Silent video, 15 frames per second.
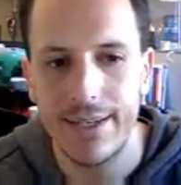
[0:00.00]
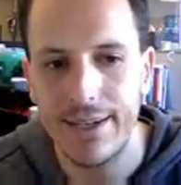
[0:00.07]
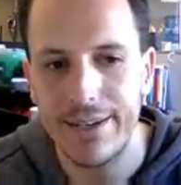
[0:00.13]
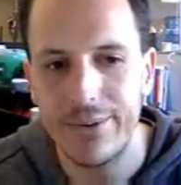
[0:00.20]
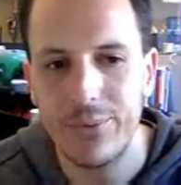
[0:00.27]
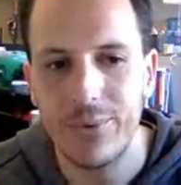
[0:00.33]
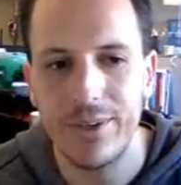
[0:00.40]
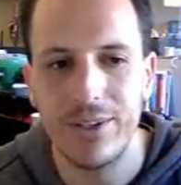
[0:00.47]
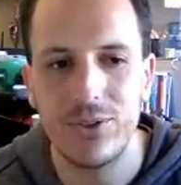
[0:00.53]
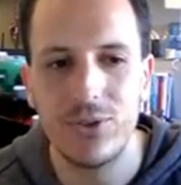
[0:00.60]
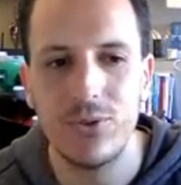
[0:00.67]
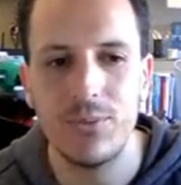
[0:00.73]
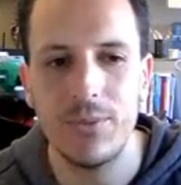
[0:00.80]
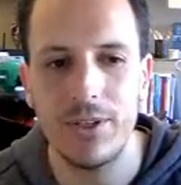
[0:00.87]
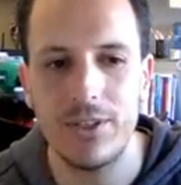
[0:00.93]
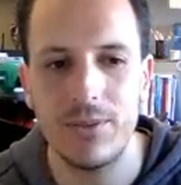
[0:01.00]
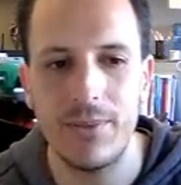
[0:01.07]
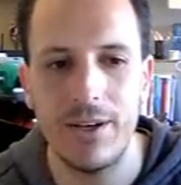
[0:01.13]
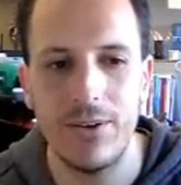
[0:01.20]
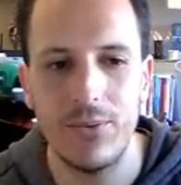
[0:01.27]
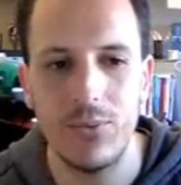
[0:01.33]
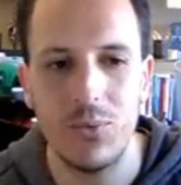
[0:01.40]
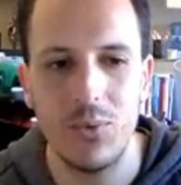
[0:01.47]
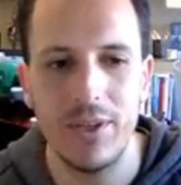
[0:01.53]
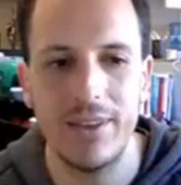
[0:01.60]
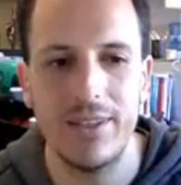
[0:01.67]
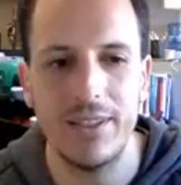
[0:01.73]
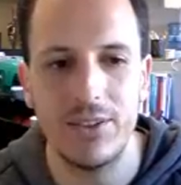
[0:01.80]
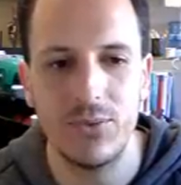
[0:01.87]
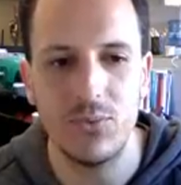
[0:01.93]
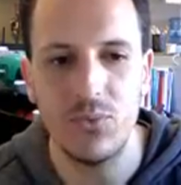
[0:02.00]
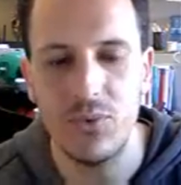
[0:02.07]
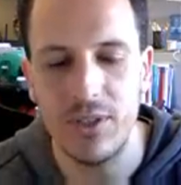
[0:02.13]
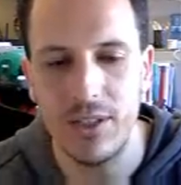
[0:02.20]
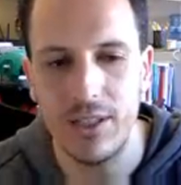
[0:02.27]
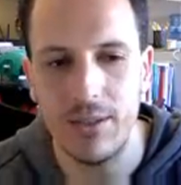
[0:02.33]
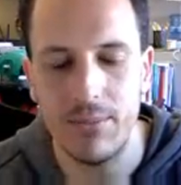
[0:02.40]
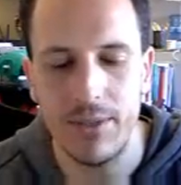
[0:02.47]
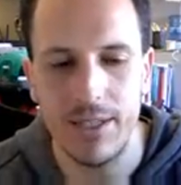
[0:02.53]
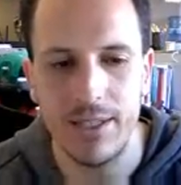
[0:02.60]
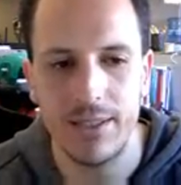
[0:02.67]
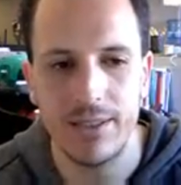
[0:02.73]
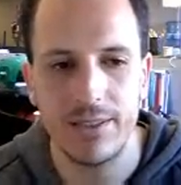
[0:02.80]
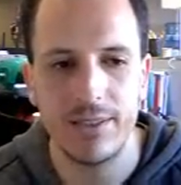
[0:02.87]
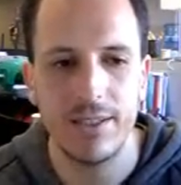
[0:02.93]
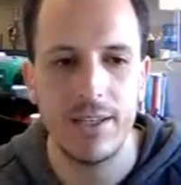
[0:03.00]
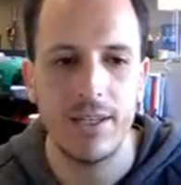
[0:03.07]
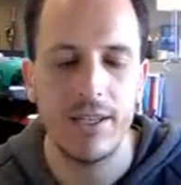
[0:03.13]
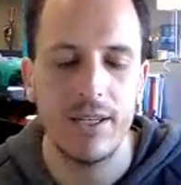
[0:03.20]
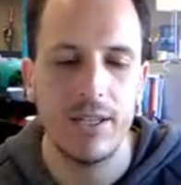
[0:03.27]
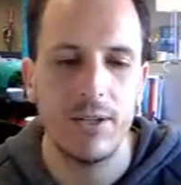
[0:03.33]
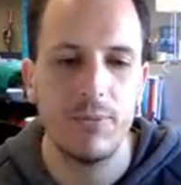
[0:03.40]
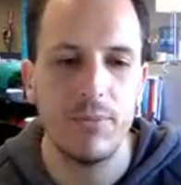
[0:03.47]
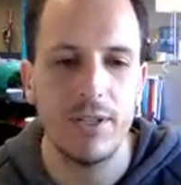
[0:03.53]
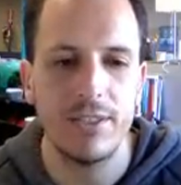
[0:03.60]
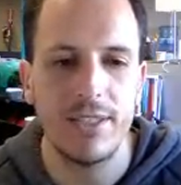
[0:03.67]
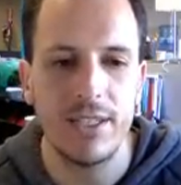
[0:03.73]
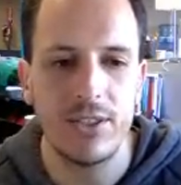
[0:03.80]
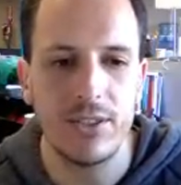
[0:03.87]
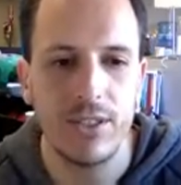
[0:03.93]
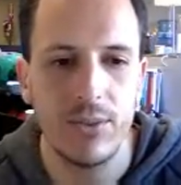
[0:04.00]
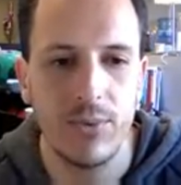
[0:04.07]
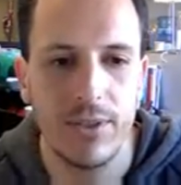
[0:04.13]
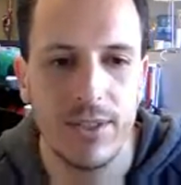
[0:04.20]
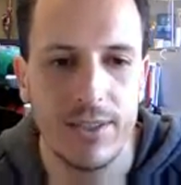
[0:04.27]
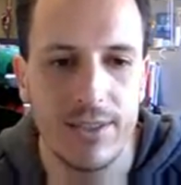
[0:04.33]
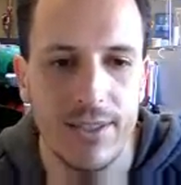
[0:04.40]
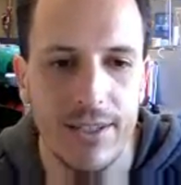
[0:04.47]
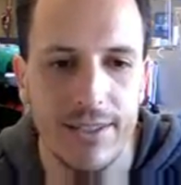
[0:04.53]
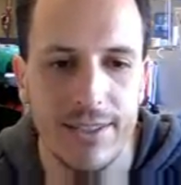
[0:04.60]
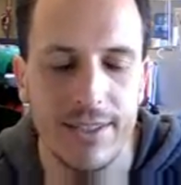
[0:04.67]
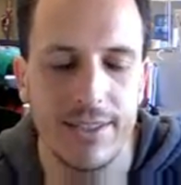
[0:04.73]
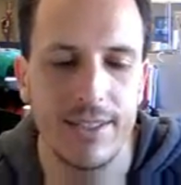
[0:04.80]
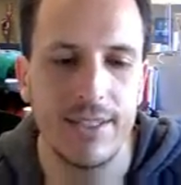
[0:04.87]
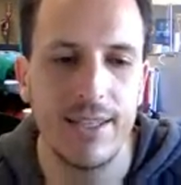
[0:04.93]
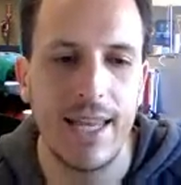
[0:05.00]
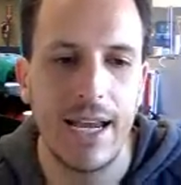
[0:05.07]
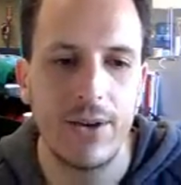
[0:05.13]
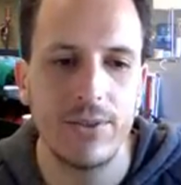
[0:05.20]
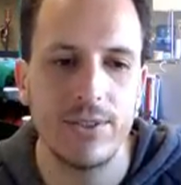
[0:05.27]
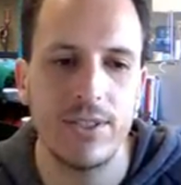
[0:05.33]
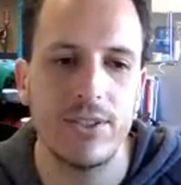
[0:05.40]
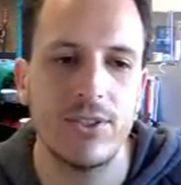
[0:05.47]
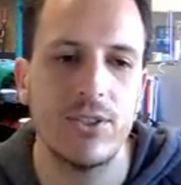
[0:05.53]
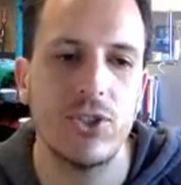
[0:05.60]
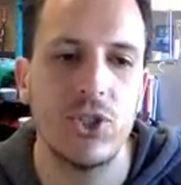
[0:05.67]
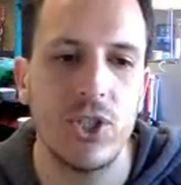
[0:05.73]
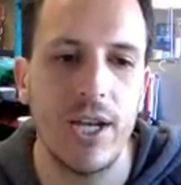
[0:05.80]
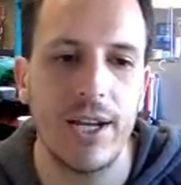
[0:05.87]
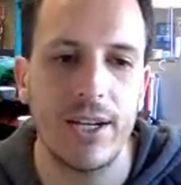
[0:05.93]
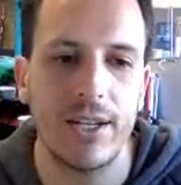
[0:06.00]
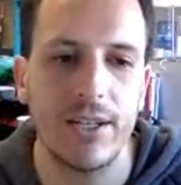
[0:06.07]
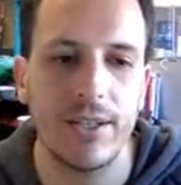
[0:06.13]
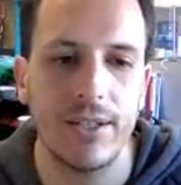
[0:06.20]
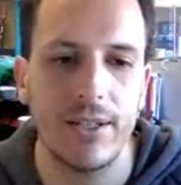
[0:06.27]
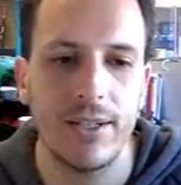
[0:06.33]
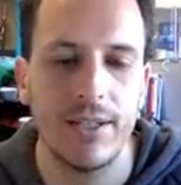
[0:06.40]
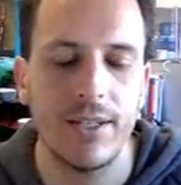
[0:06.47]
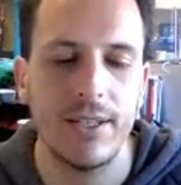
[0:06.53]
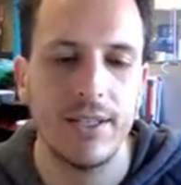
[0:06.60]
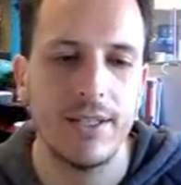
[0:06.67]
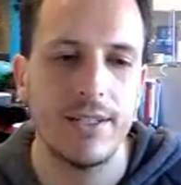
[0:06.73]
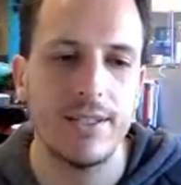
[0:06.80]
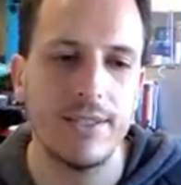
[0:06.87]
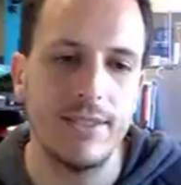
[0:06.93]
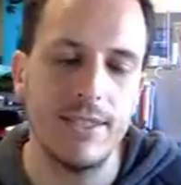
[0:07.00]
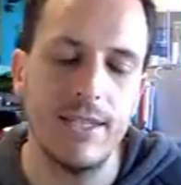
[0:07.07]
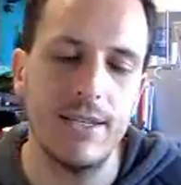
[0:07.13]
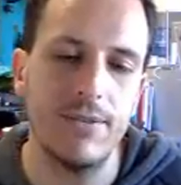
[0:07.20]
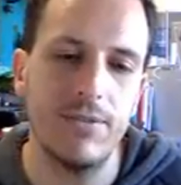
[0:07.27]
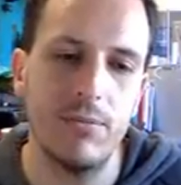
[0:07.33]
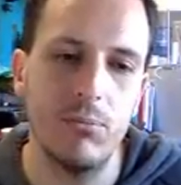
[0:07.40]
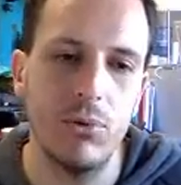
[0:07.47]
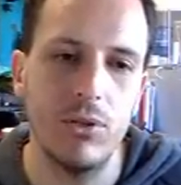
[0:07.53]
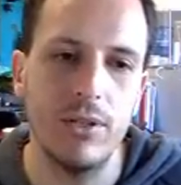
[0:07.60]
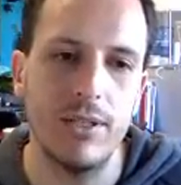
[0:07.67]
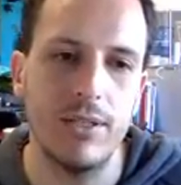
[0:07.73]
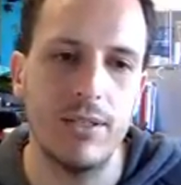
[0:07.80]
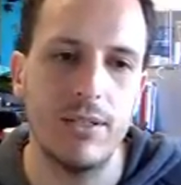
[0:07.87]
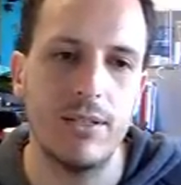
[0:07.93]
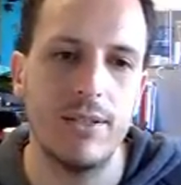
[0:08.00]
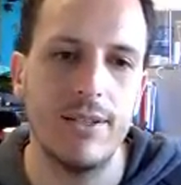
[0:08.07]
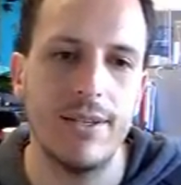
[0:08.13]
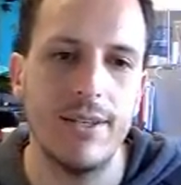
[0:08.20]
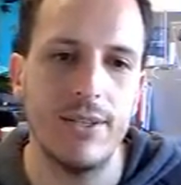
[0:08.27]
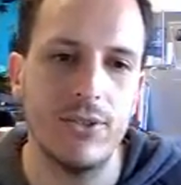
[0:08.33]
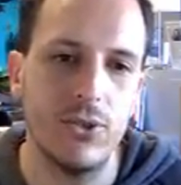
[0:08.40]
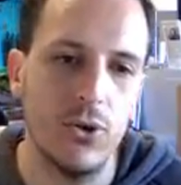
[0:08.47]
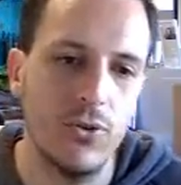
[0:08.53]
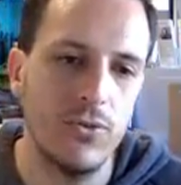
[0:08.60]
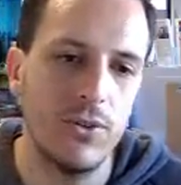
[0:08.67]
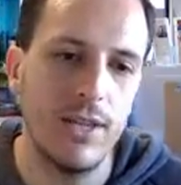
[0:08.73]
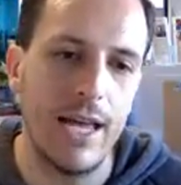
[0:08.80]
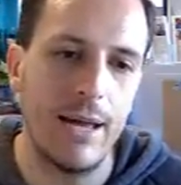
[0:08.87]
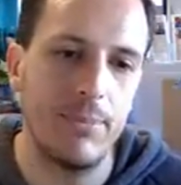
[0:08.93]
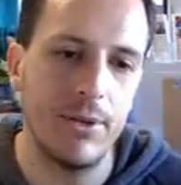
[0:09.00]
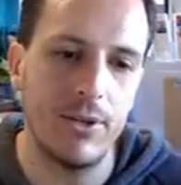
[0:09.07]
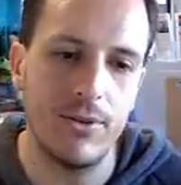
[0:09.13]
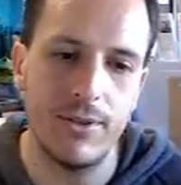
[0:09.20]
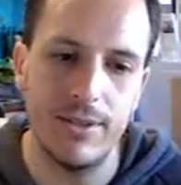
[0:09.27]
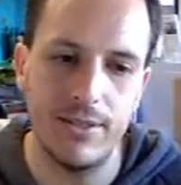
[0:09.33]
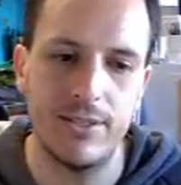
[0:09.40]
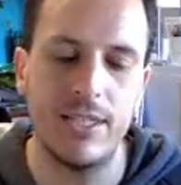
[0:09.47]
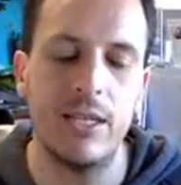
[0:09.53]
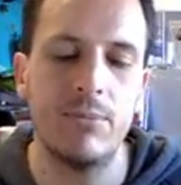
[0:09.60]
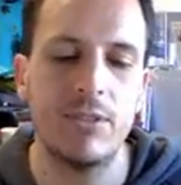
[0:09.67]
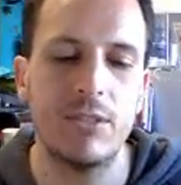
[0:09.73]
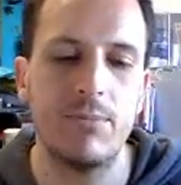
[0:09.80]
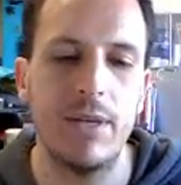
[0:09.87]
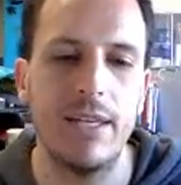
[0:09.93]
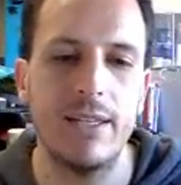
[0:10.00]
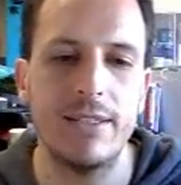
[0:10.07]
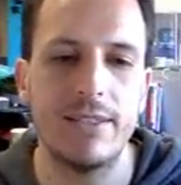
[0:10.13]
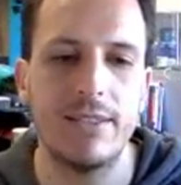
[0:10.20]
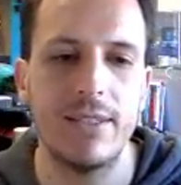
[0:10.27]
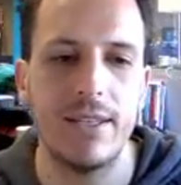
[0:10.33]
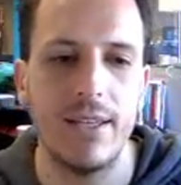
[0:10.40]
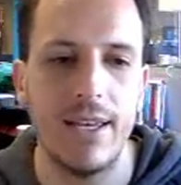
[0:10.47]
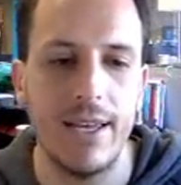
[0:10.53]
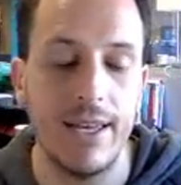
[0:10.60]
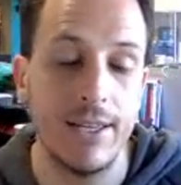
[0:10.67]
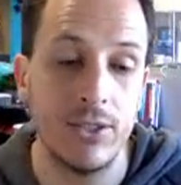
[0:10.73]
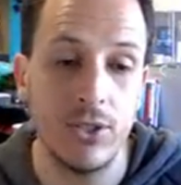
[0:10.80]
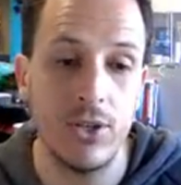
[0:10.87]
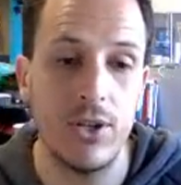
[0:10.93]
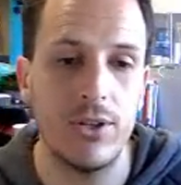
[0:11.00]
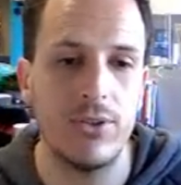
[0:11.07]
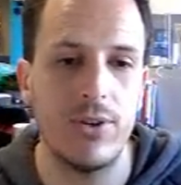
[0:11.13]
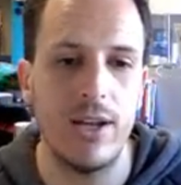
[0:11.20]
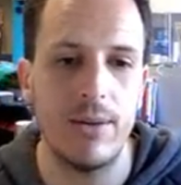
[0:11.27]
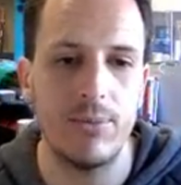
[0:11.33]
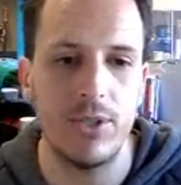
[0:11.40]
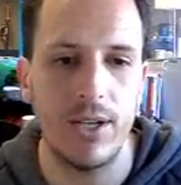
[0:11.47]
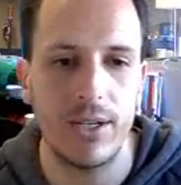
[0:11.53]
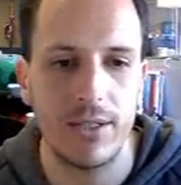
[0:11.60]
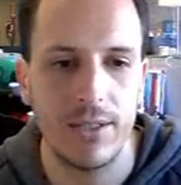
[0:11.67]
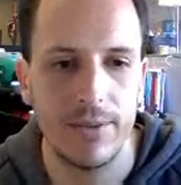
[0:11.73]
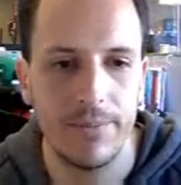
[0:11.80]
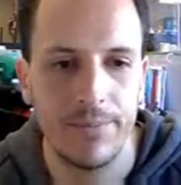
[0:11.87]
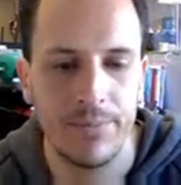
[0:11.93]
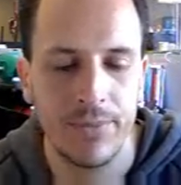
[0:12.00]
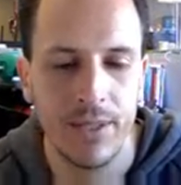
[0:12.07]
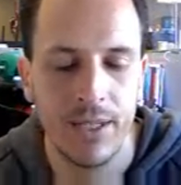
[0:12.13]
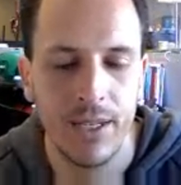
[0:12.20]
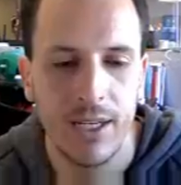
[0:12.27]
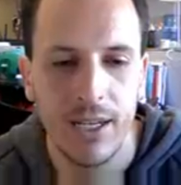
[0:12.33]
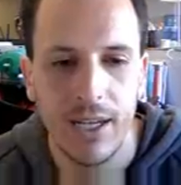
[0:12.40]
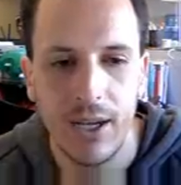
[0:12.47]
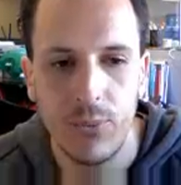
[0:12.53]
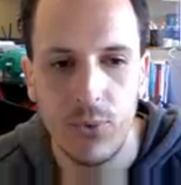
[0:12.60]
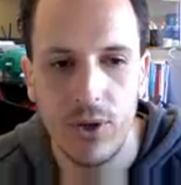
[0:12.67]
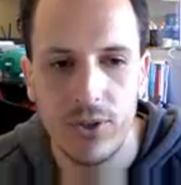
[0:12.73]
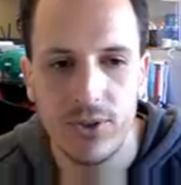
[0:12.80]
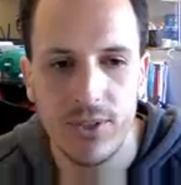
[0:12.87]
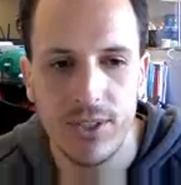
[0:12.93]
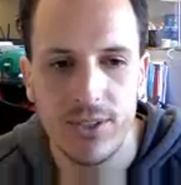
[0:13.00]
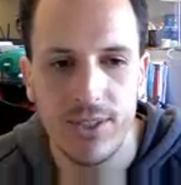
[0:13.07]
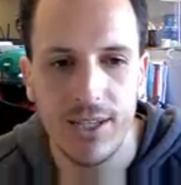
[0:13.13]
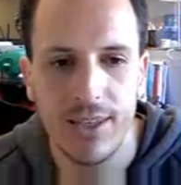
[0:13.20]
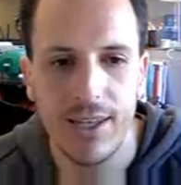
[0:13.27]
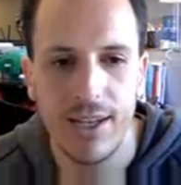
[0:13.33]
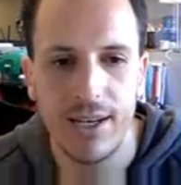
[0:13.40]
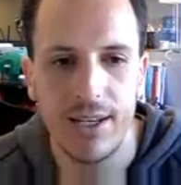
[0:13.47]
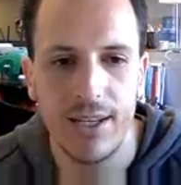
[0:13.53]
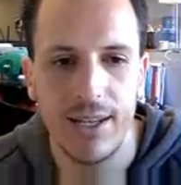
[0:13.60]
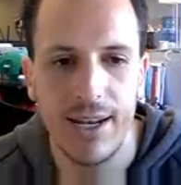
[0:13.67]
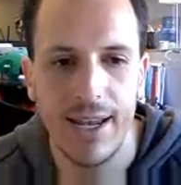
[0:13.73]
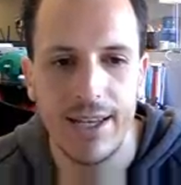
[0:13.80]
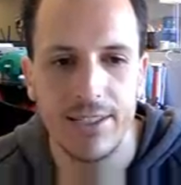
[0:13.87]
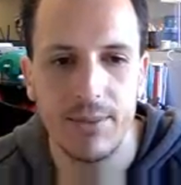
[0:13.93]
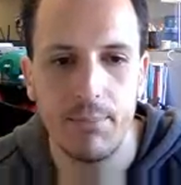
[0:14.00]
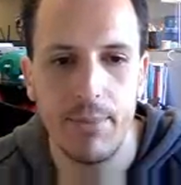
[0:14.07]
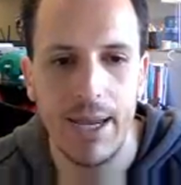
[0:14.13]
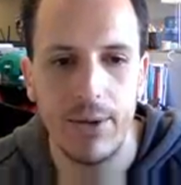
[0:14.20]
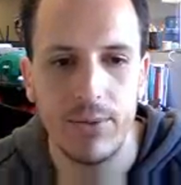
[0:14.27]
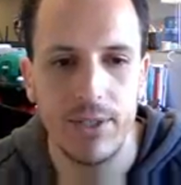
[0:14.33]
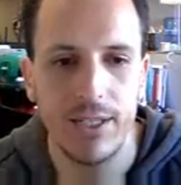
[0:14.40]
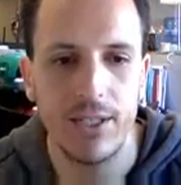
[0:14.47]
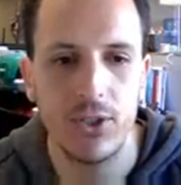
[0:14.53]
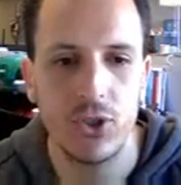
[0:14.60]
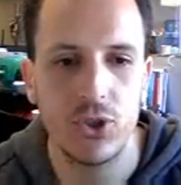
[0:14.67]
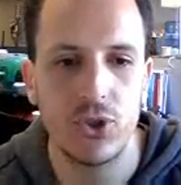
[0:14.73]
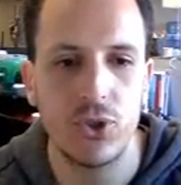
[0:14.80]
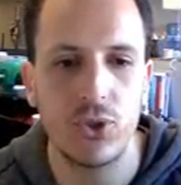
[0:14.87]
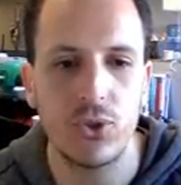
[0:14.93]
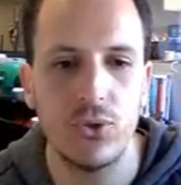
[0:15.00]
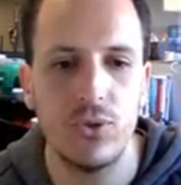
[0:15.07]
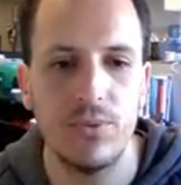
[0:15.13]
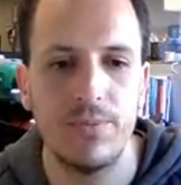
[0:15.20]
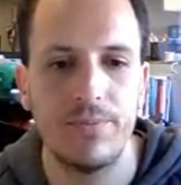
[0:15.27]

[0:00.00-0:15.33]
Now, don't worry too much about what this really means, but essentially what this does is it allows us to check to see if a bullet is overlapping or in the same space as another object. And we're also going to say that it has a bounding circle.